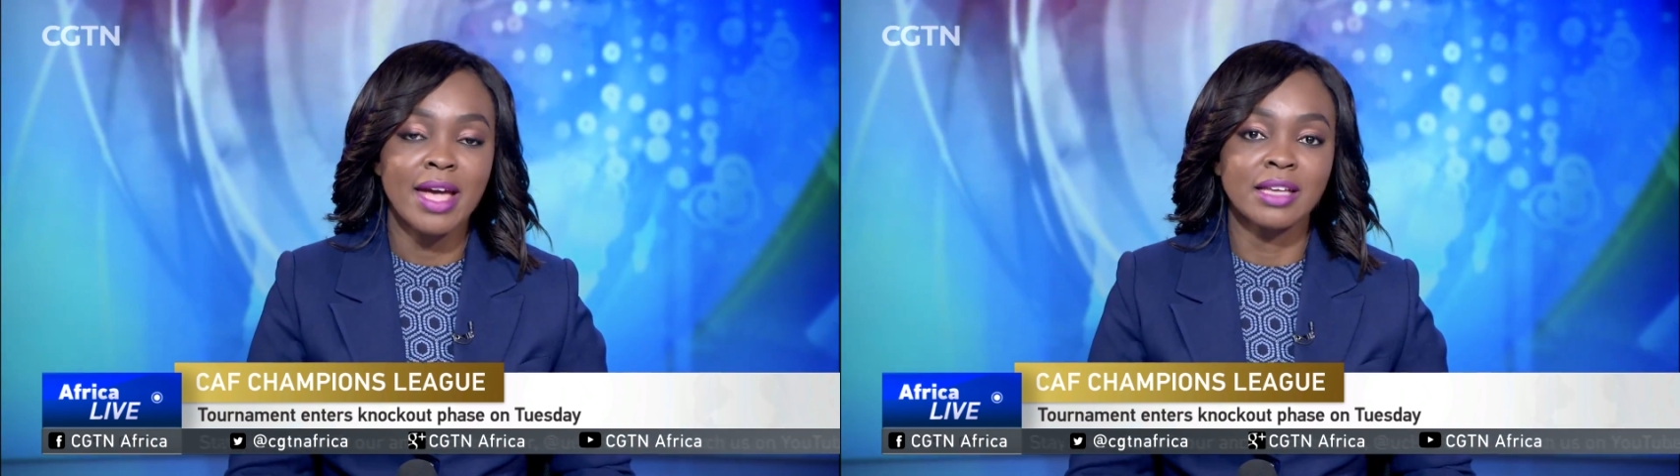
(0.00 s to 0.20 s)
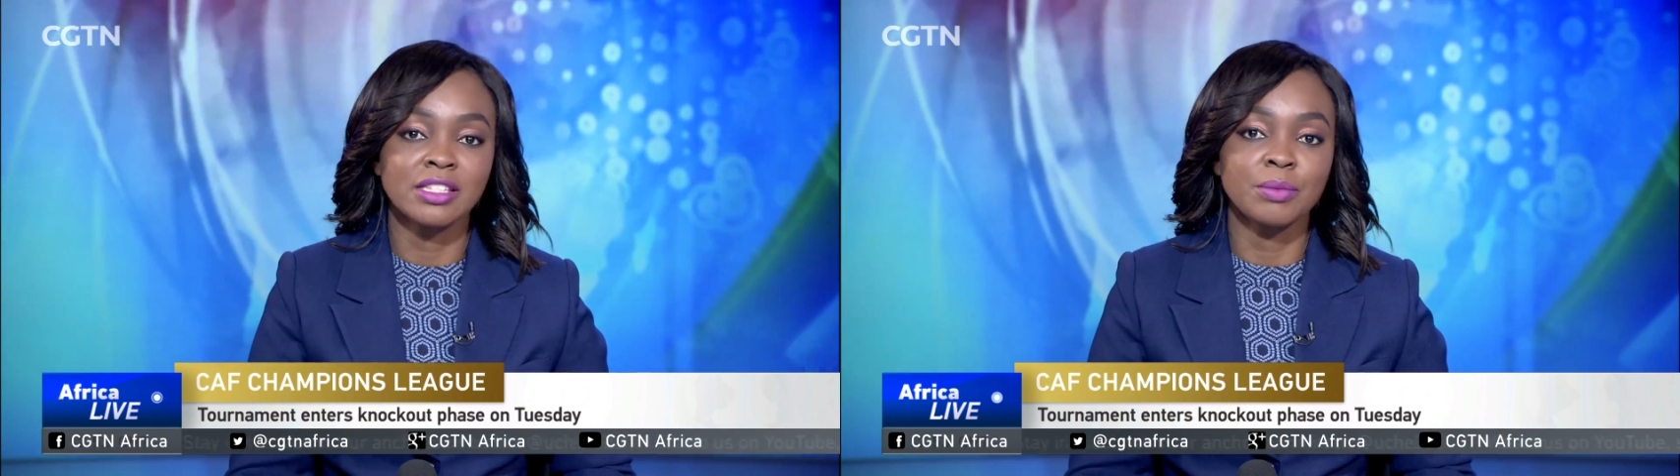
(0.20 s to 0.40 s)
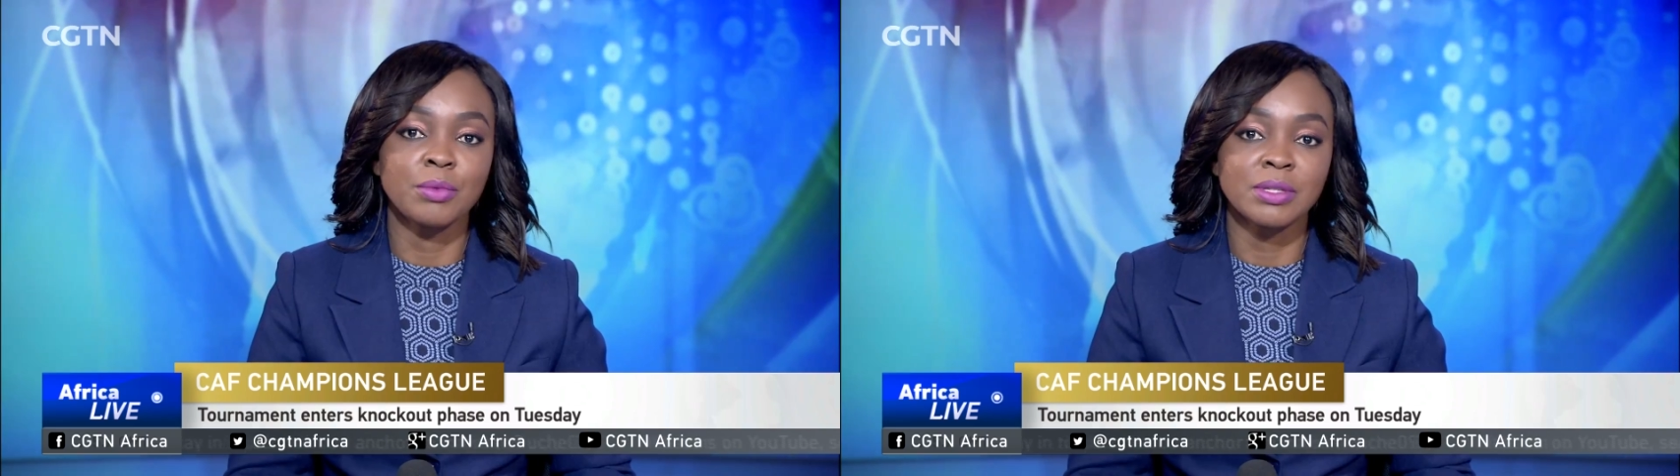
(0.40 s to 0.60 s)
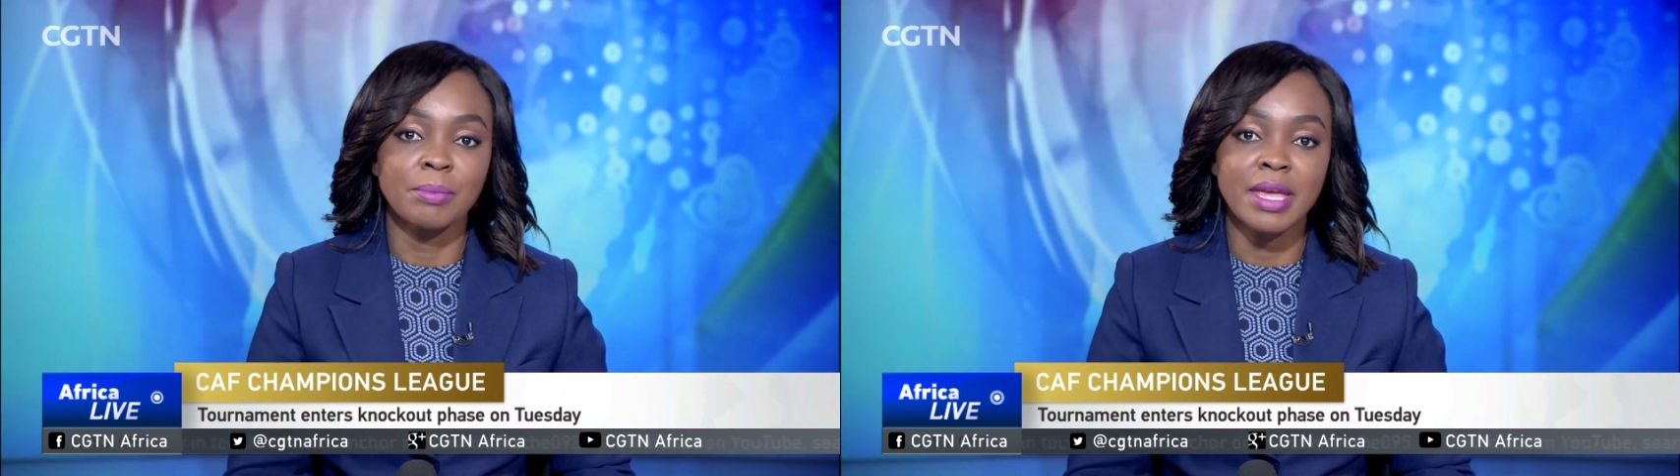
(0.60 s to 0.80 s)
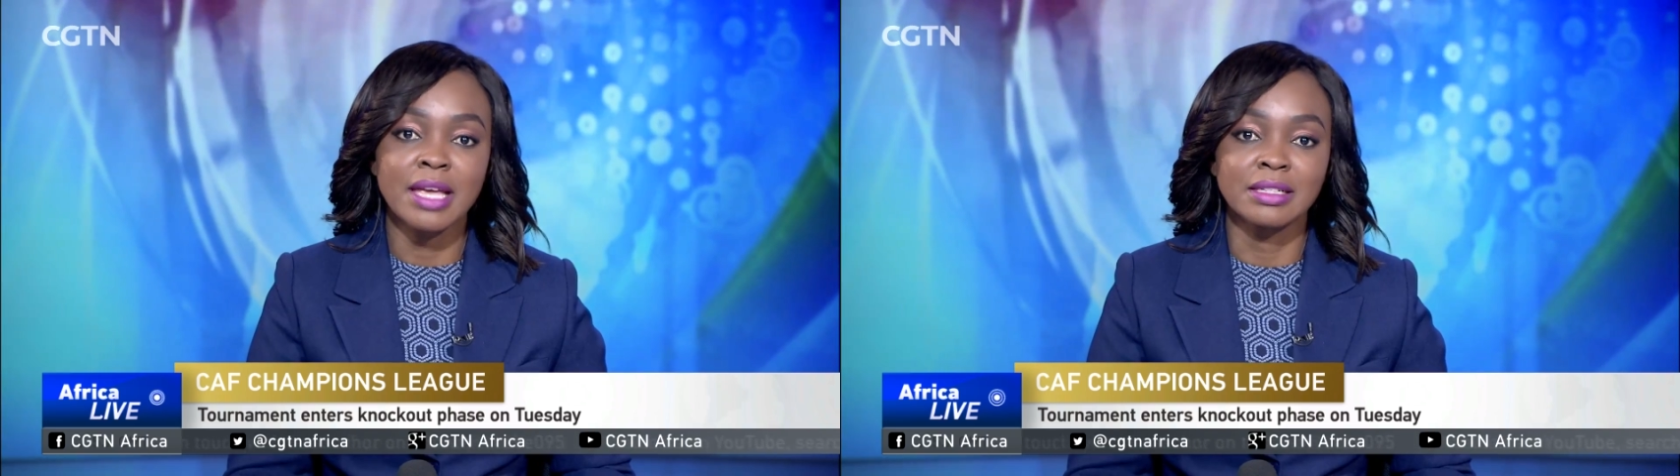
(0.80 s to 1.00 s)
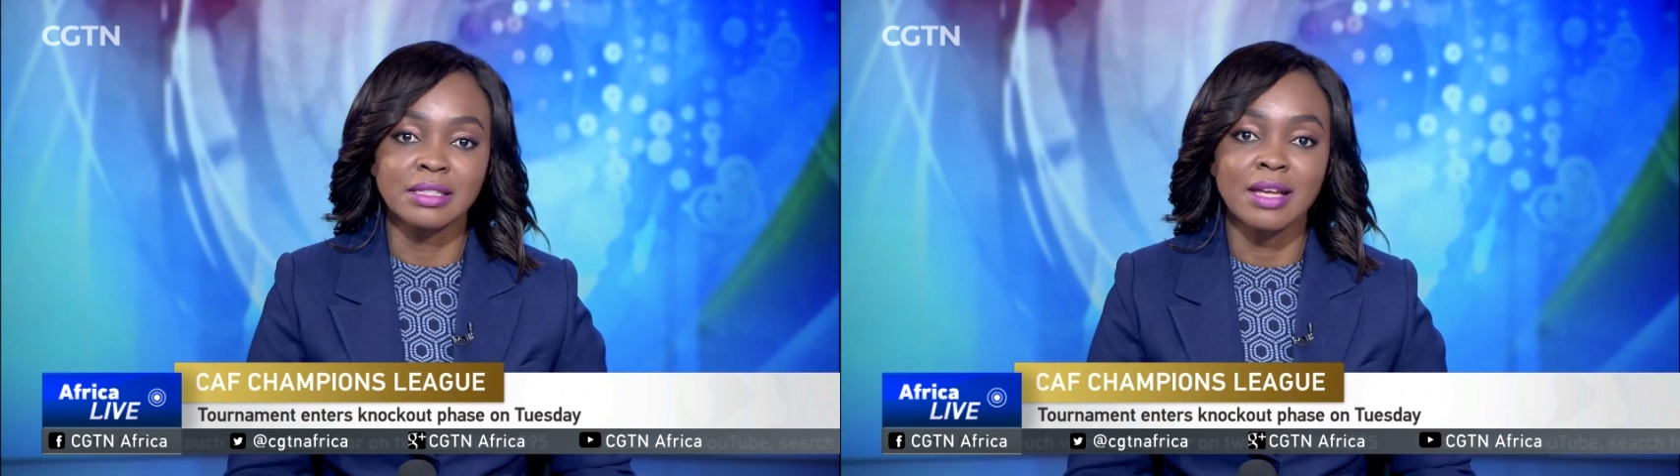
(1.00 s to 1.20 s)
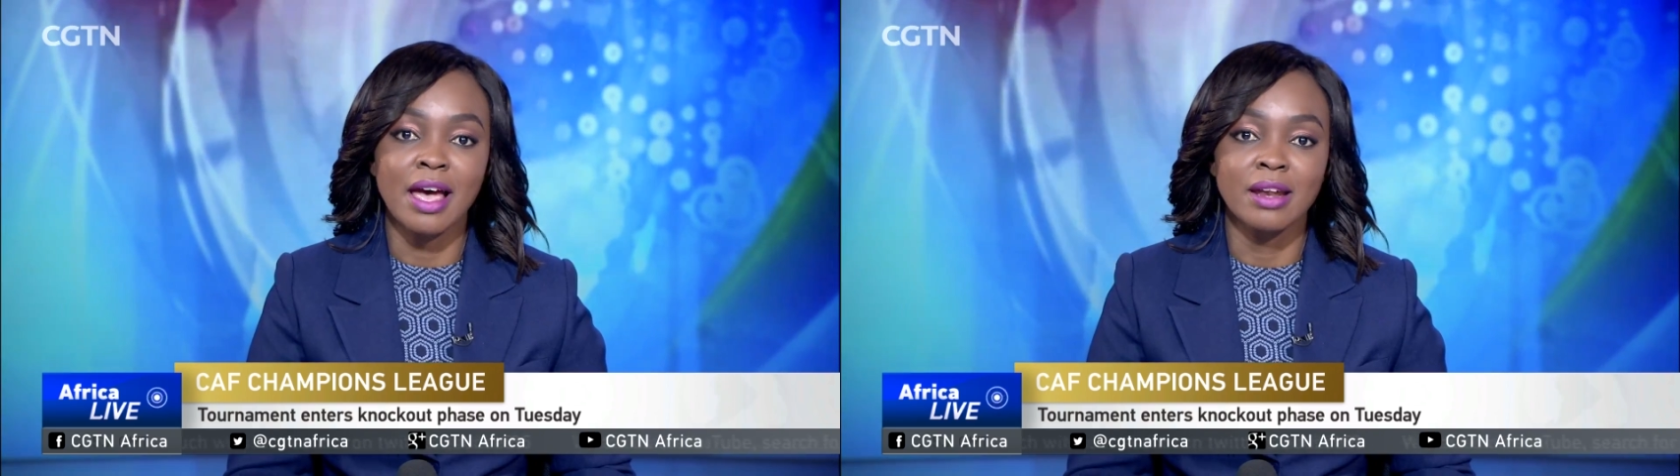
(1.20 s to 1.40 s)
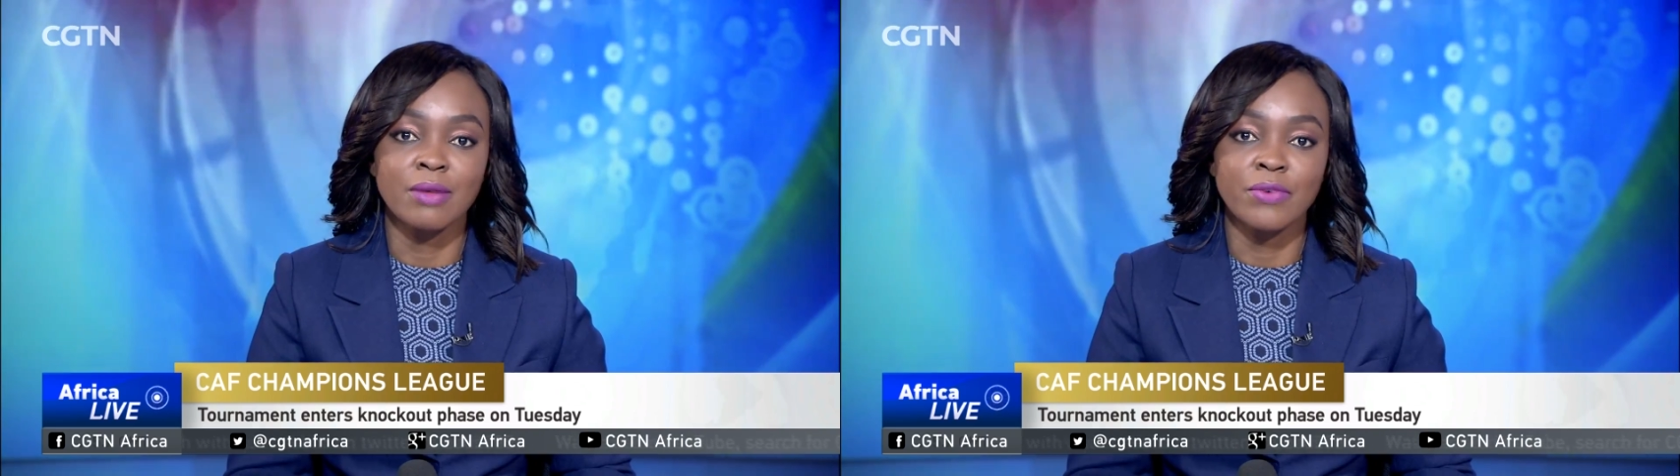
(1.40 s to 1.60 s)
against Mozambican
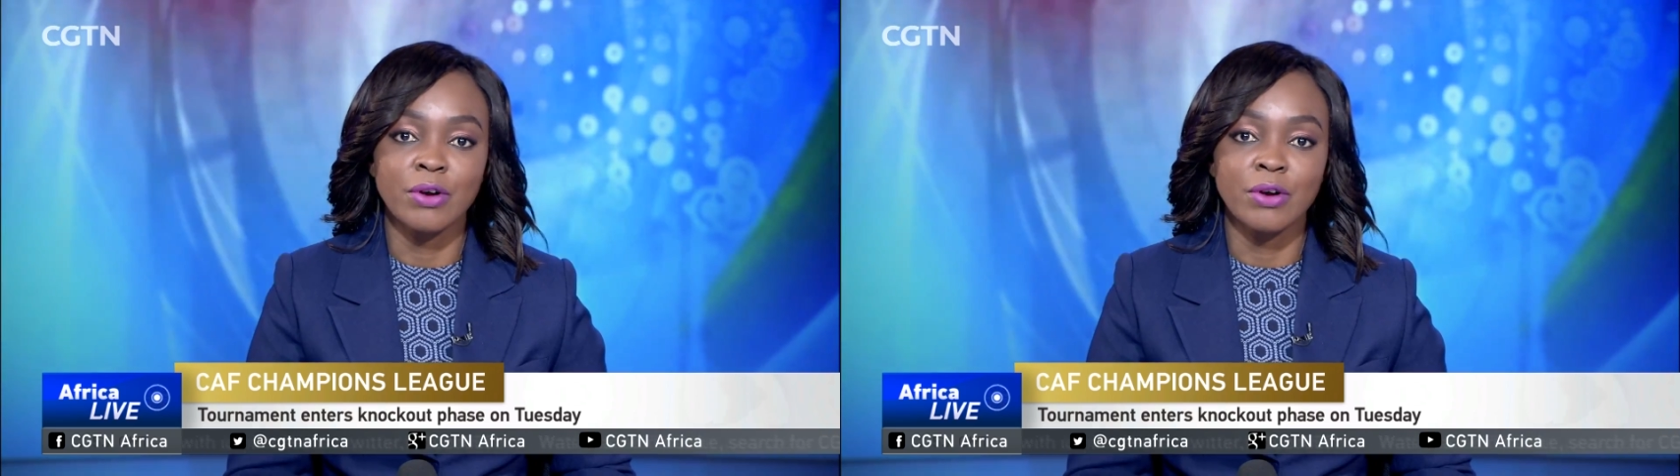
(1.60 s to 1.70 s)
side